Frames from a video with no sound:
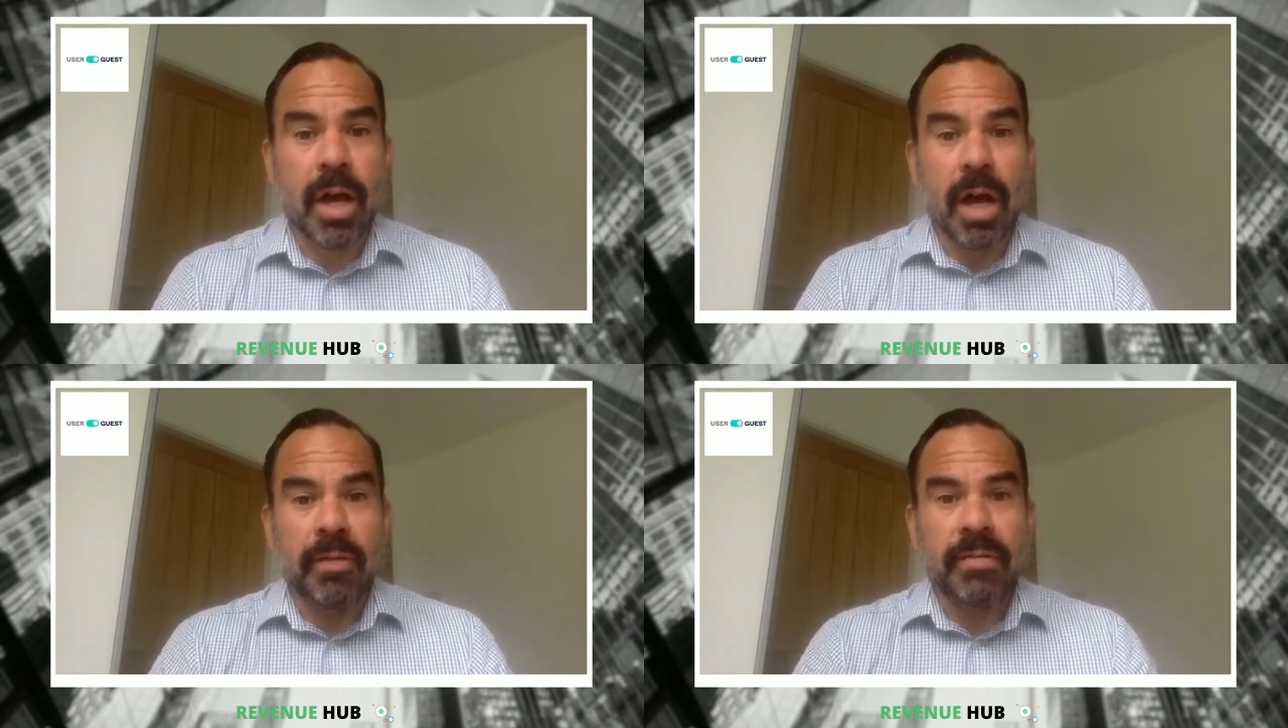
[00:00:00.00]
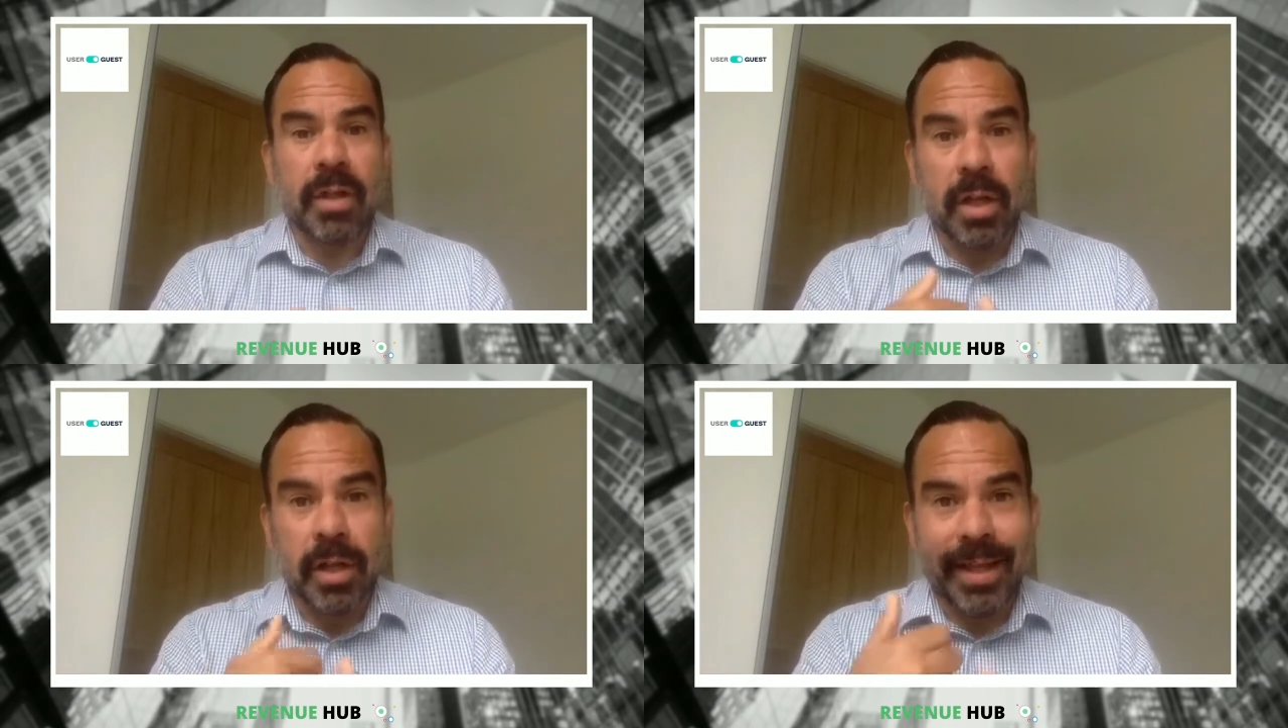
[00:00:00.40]
of
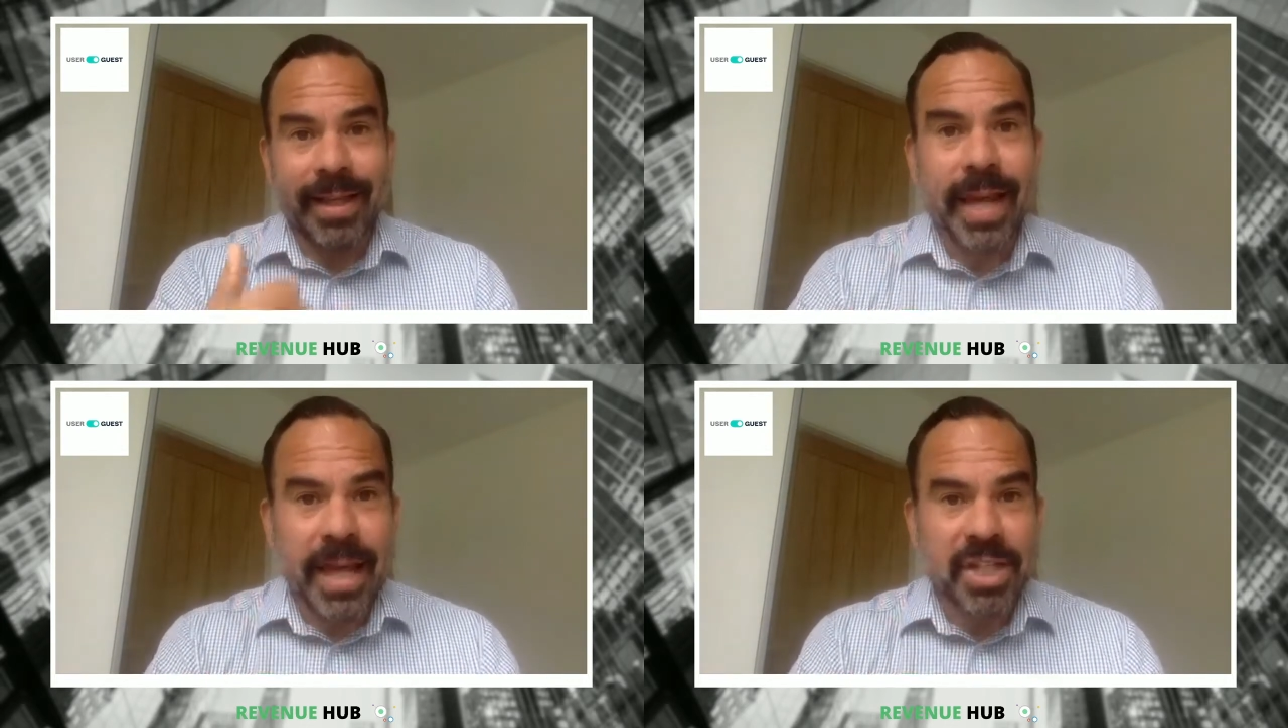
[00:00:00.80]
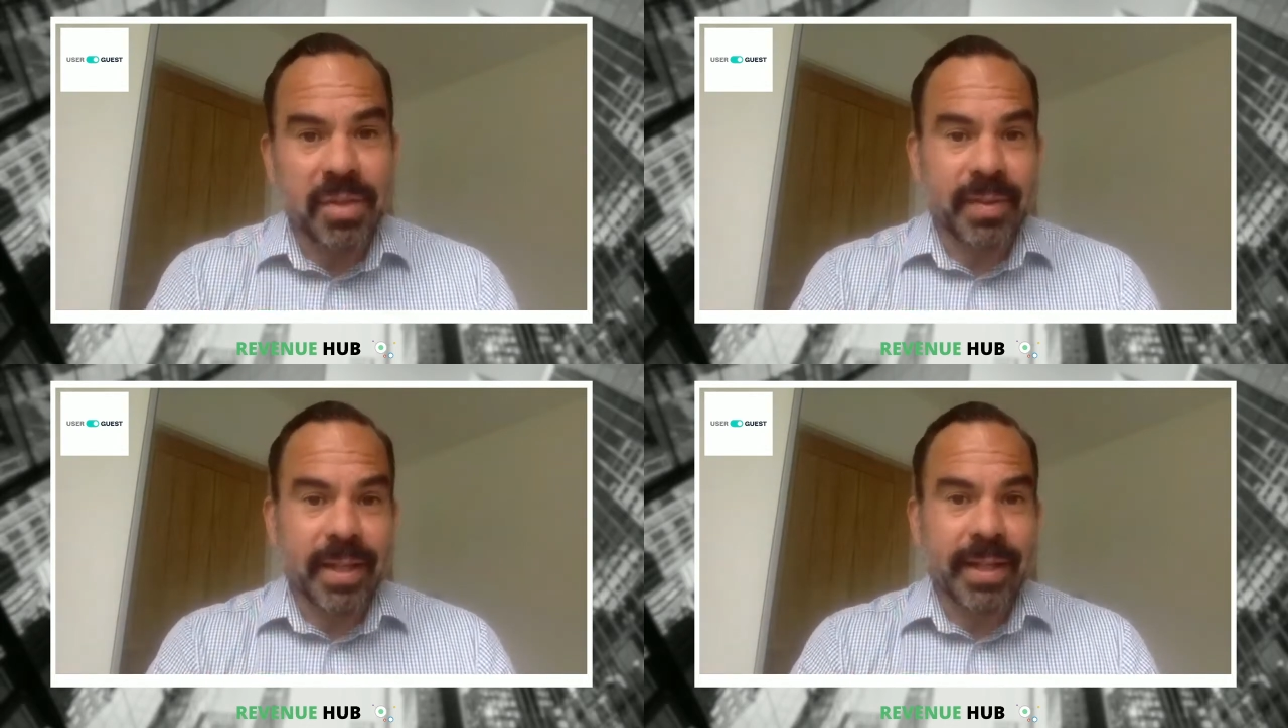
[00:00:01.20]
not only
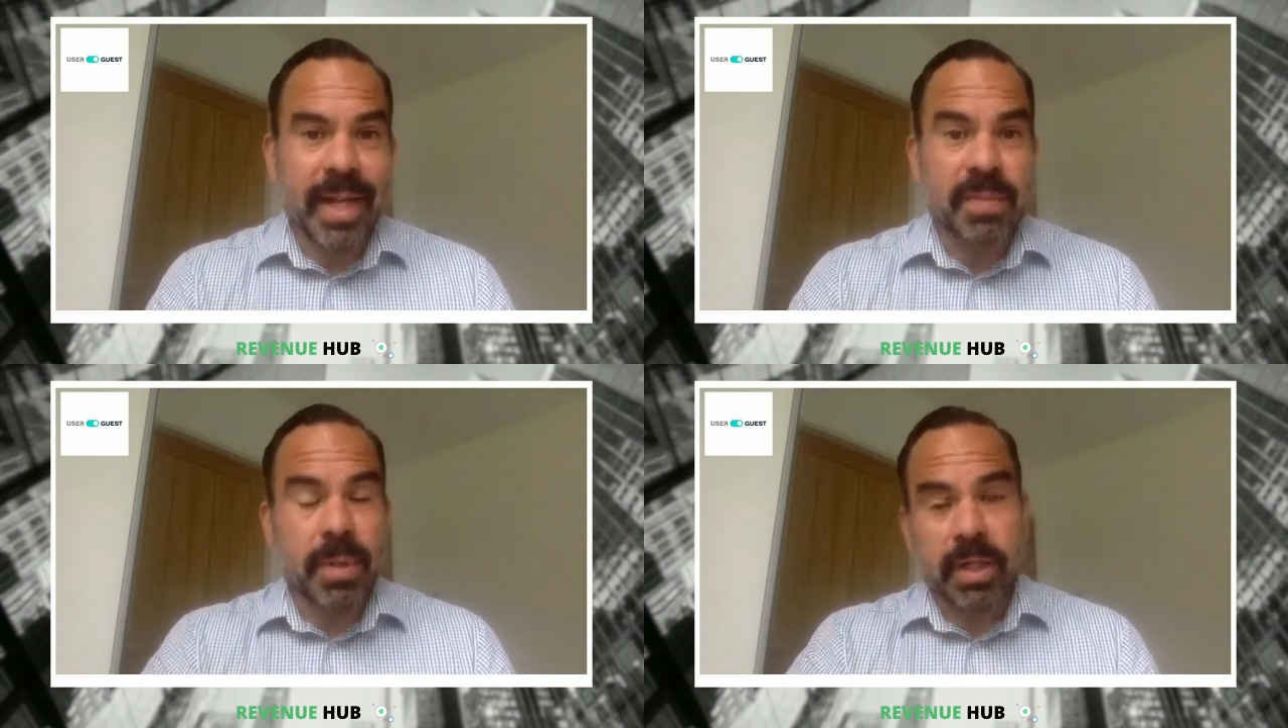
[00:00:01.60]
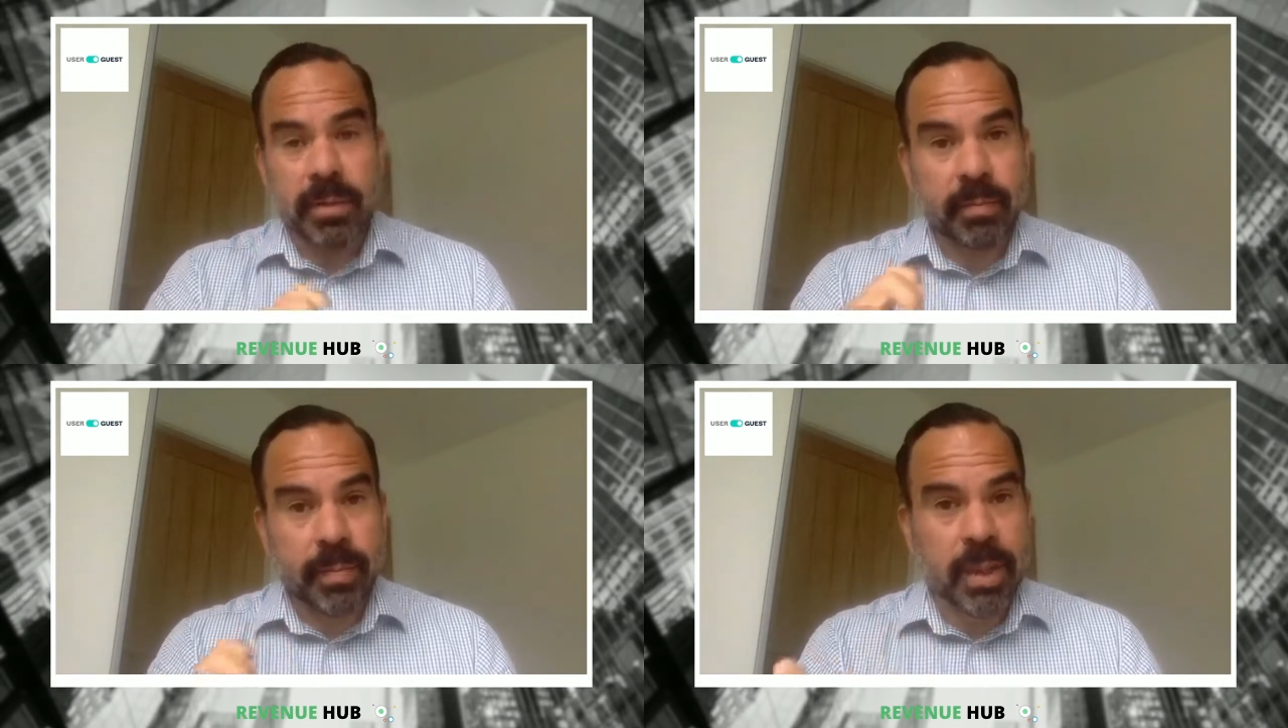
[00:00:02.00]
engaging with that guest, but
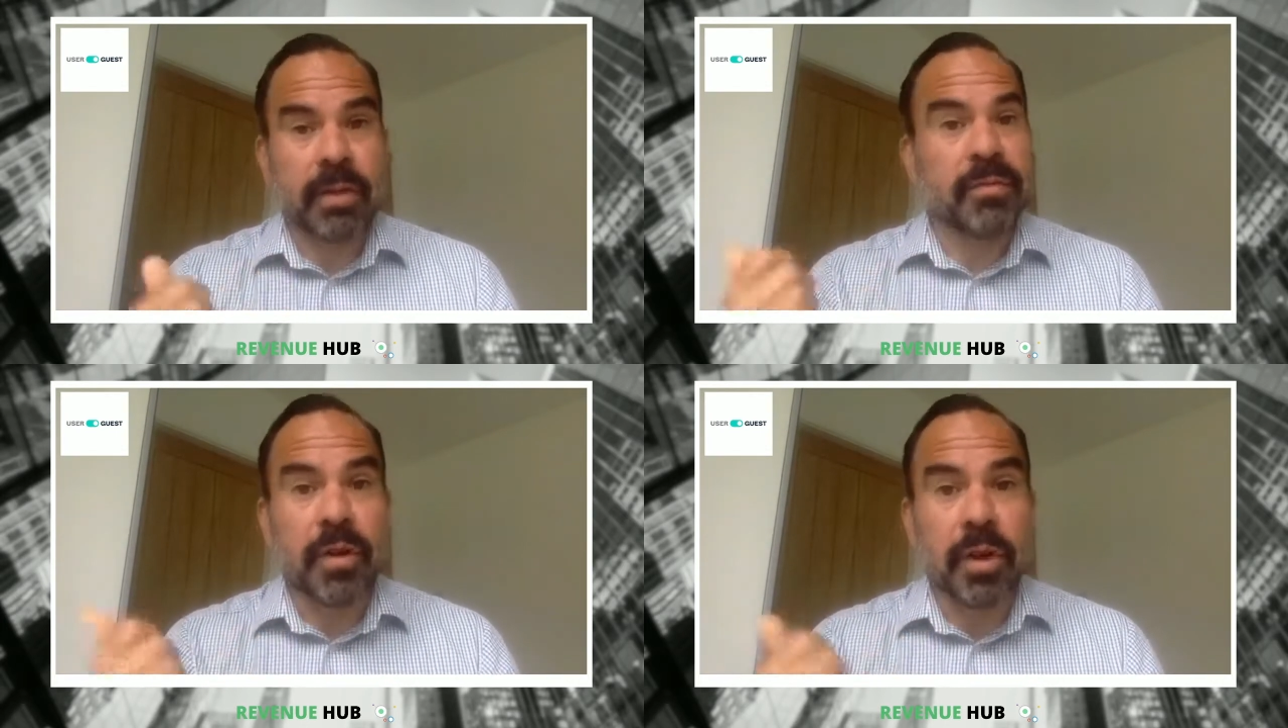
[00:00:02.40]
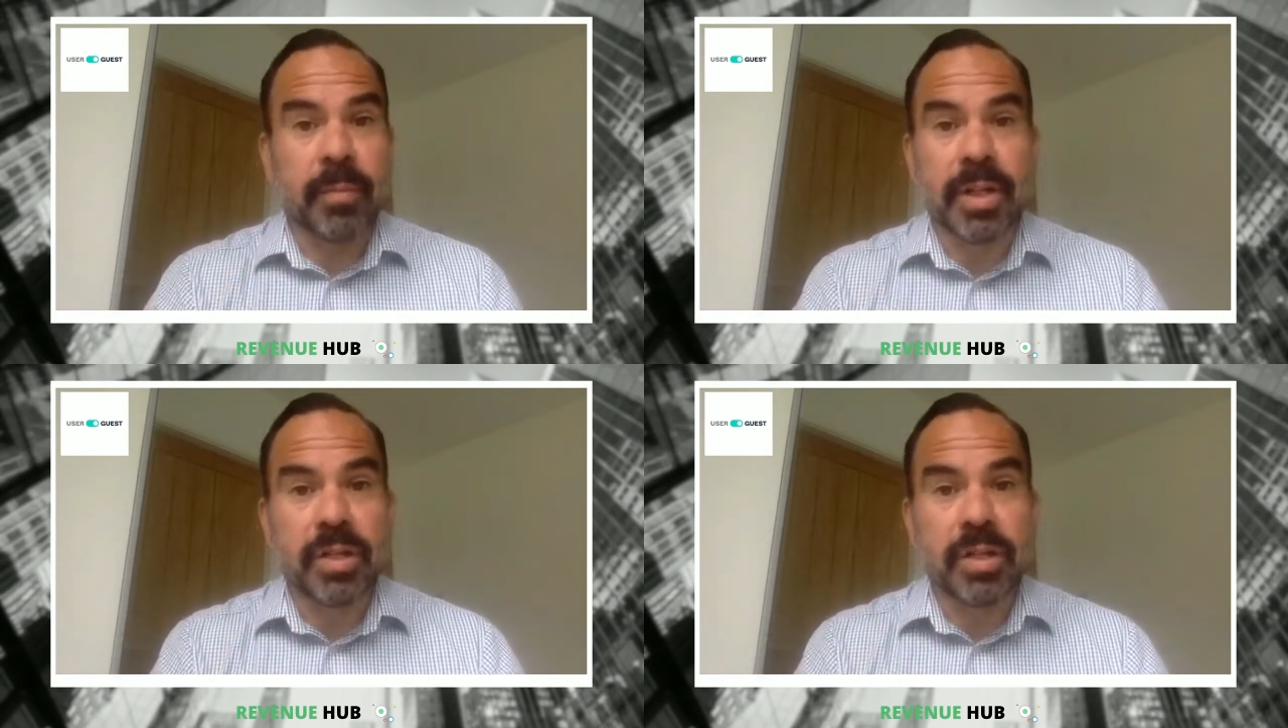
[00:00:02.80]
converting them